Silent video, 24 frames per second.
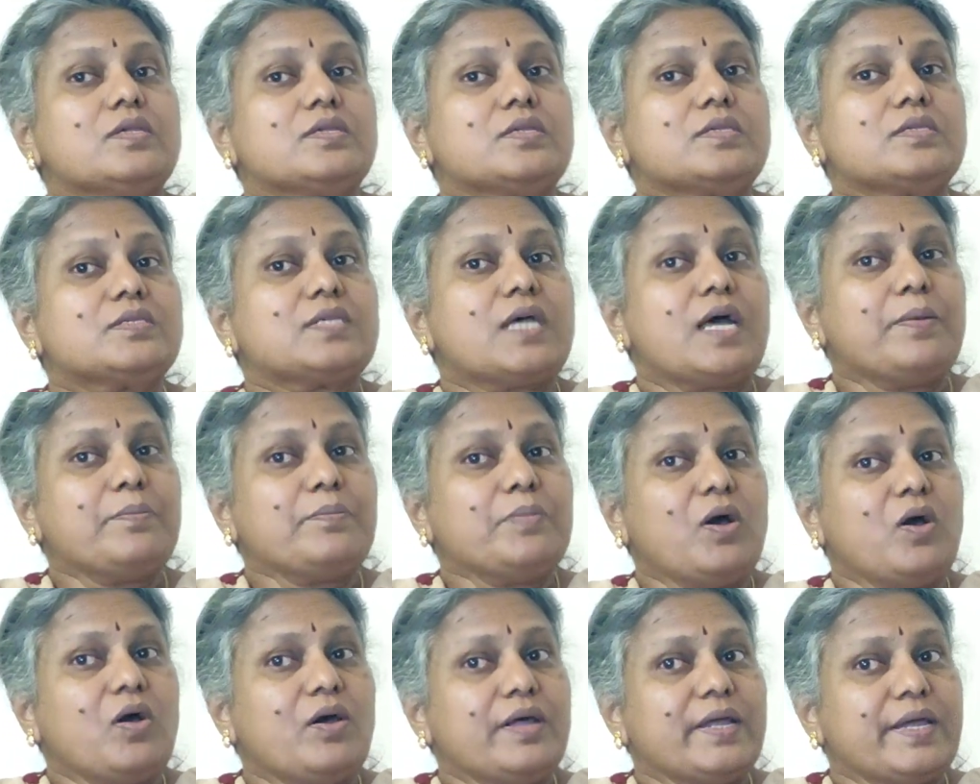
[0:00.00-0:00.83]

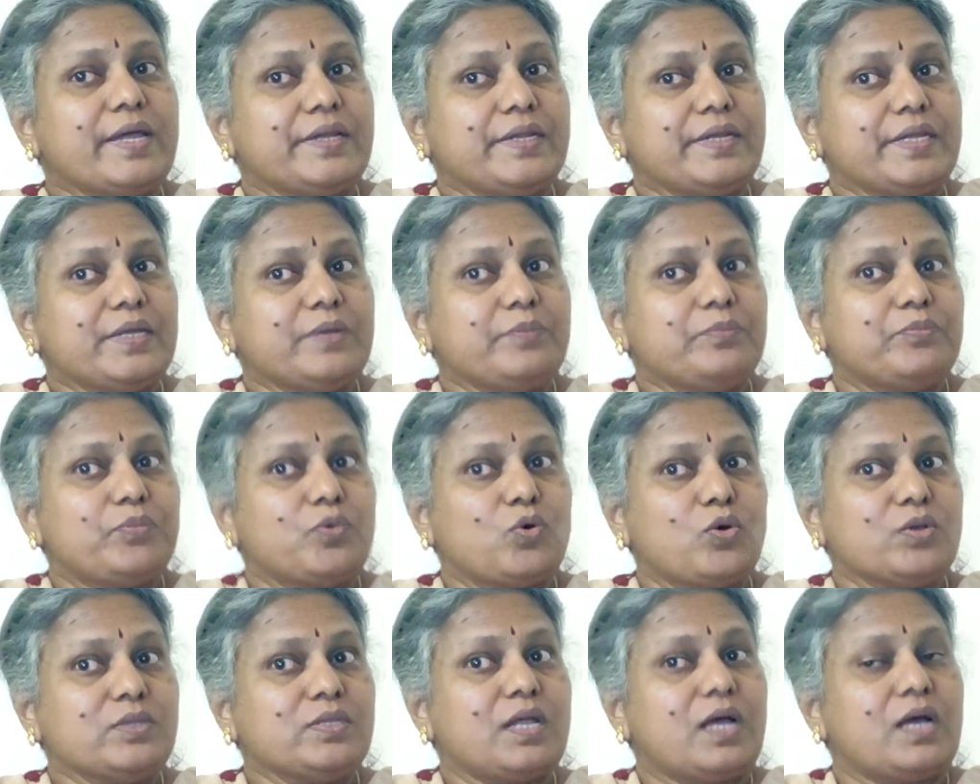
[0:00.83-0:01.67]
Some or any
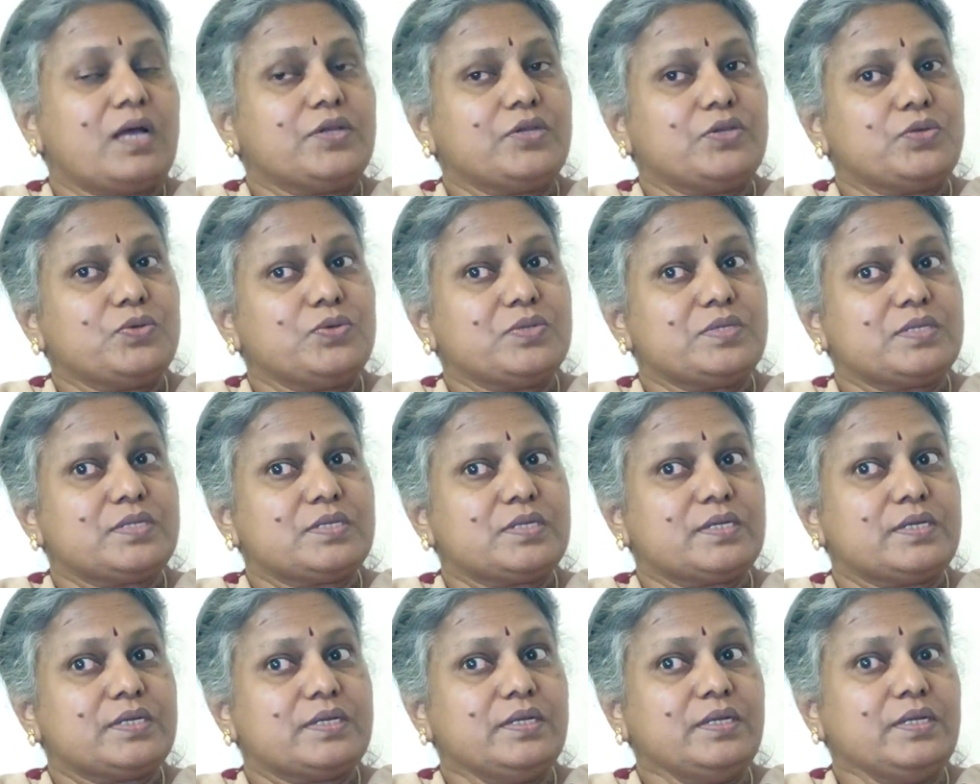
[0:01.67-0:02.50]
both are
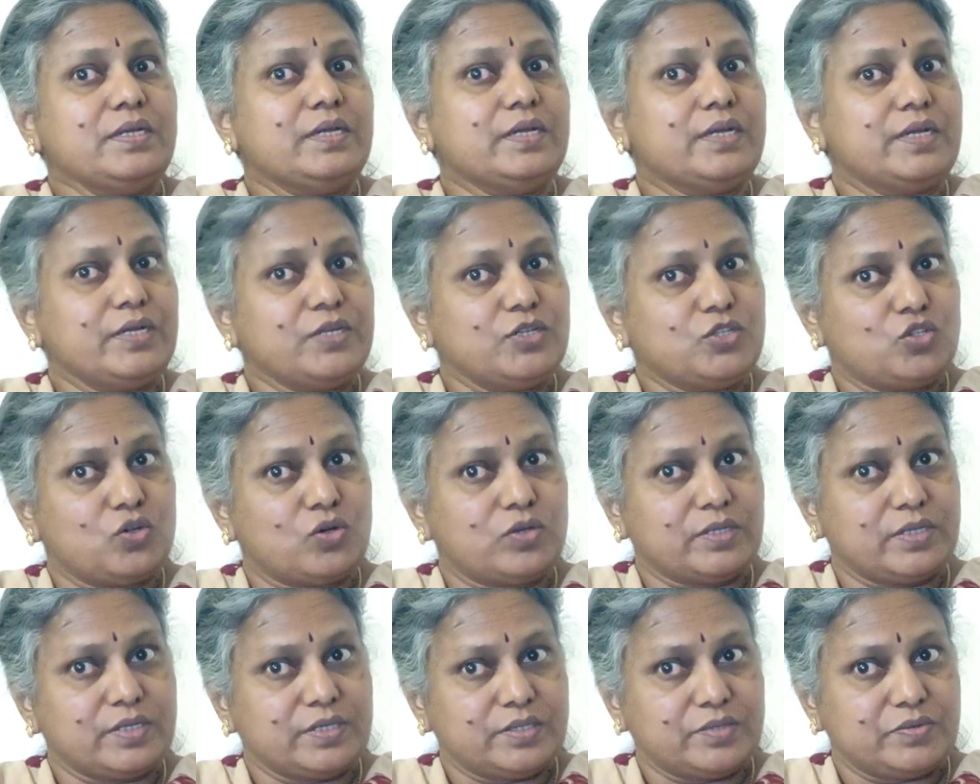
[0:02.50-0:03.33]
used in
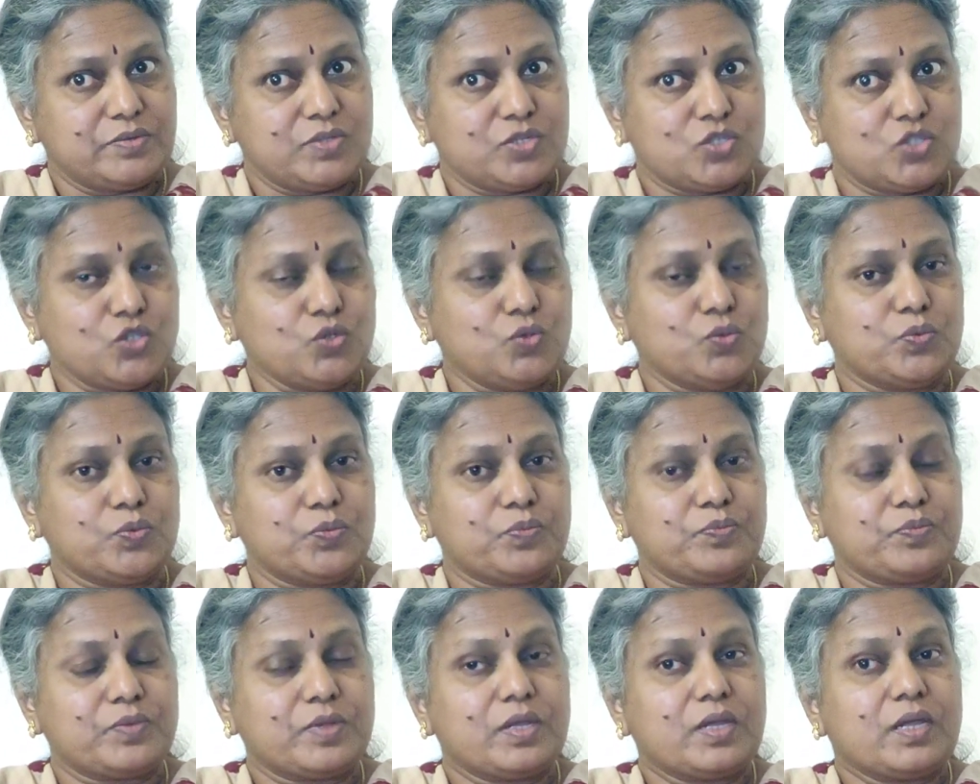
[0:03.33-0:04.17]
interrogatives too.
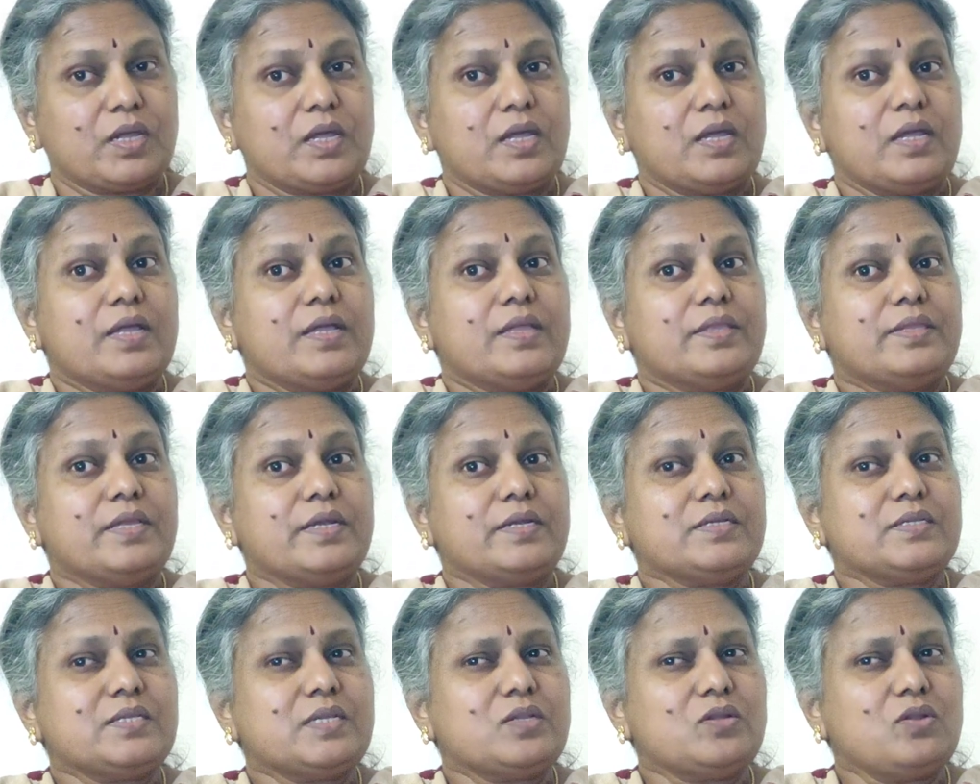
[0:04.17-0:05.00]

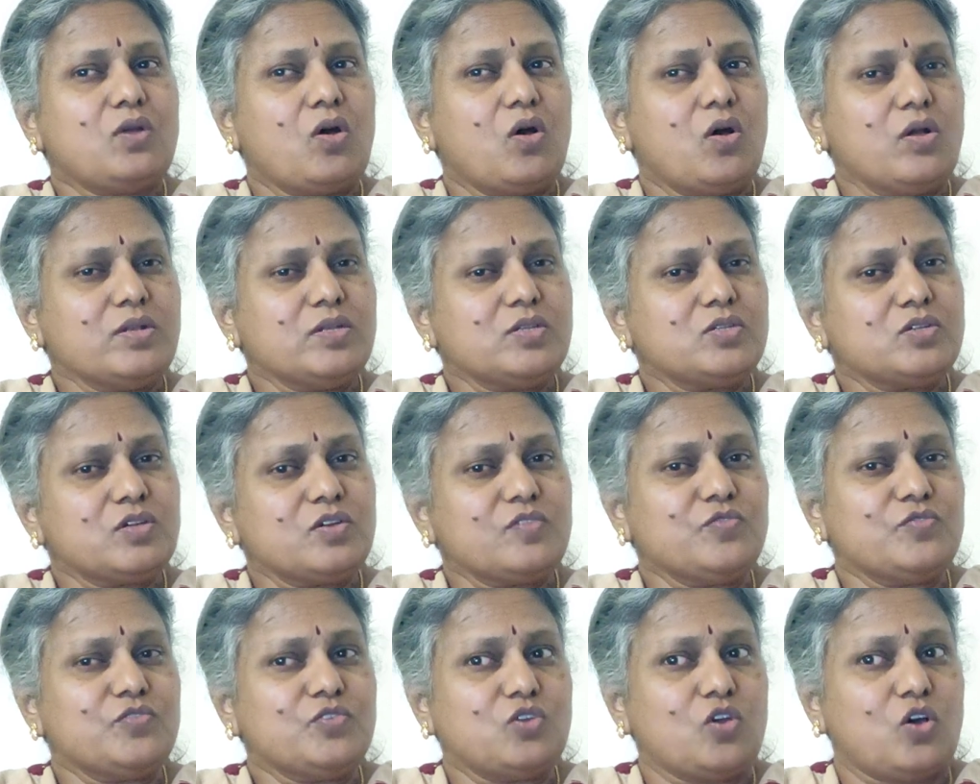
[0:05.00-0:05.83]
There is a lot
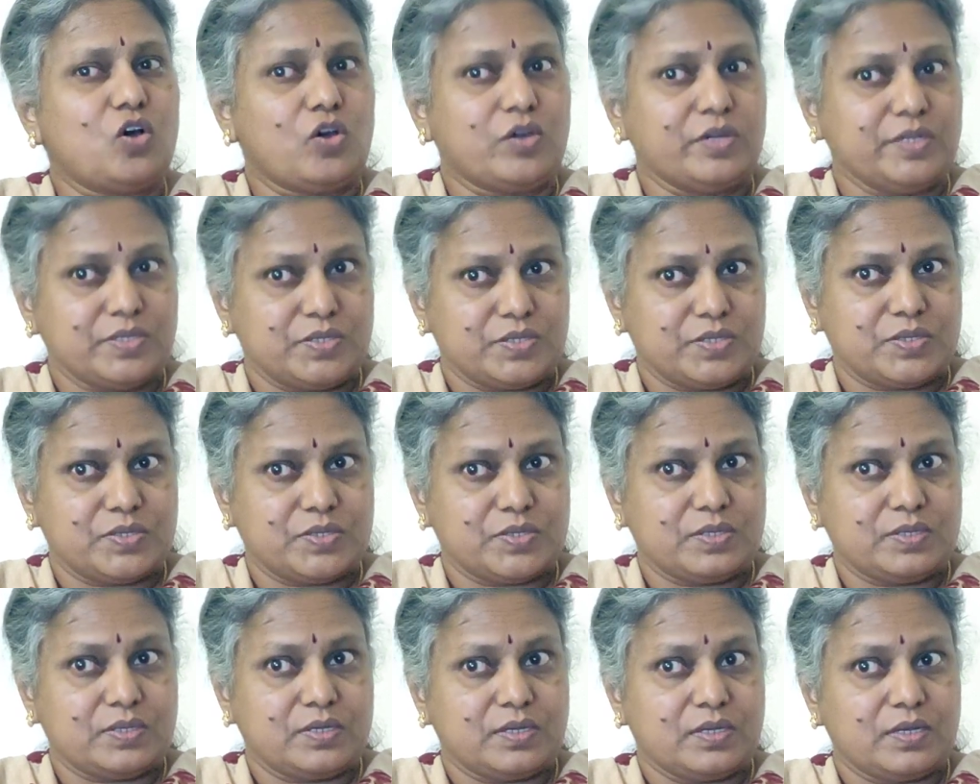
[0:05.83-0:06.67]
of
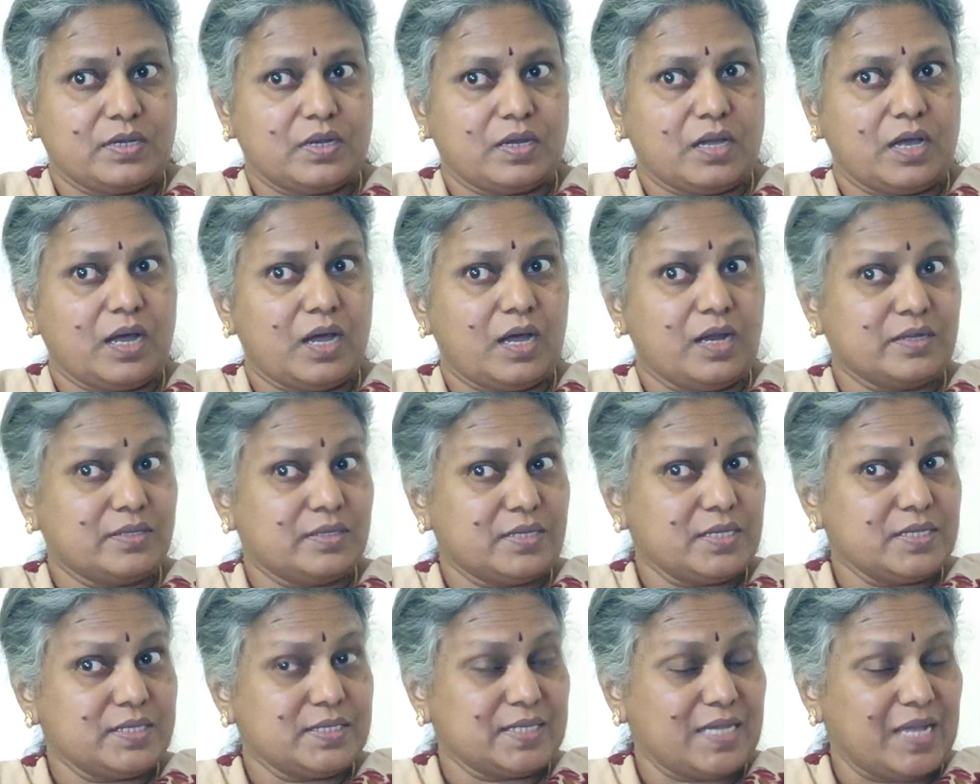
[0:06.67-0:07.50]
noise. Are
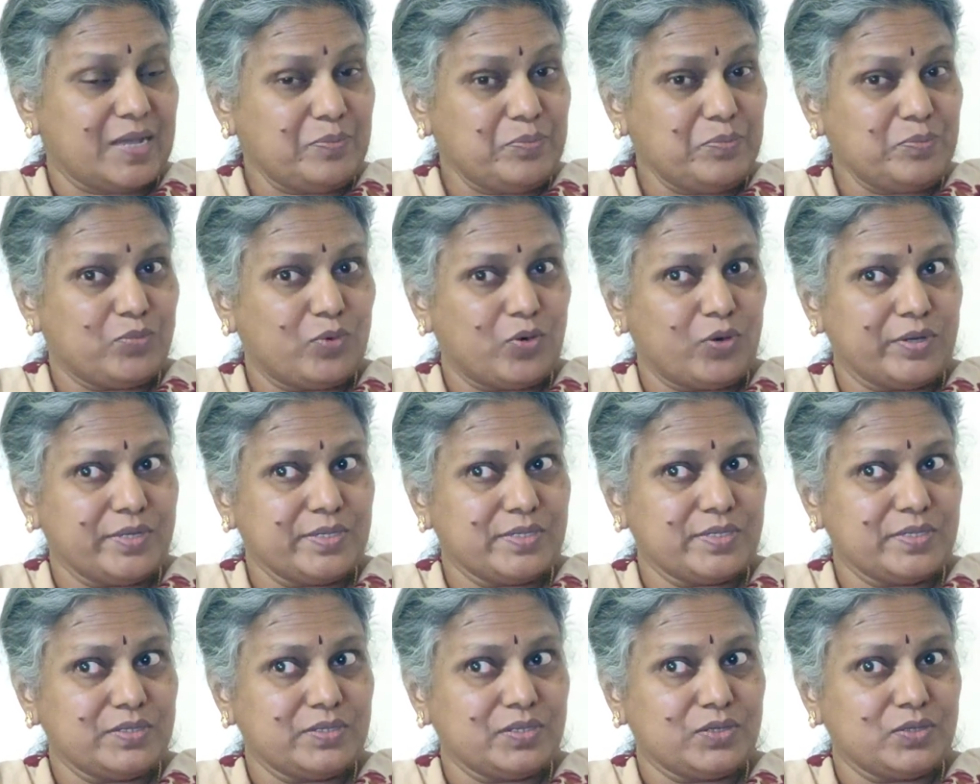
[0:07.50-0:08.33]
there some
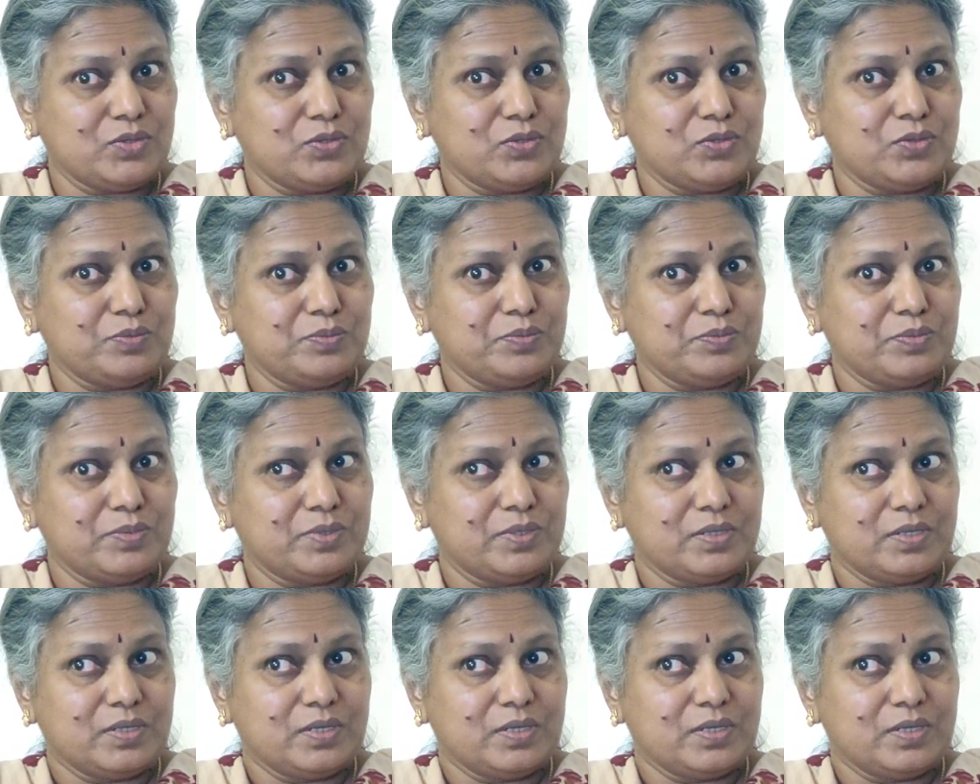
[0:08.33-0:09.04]
boys in the room?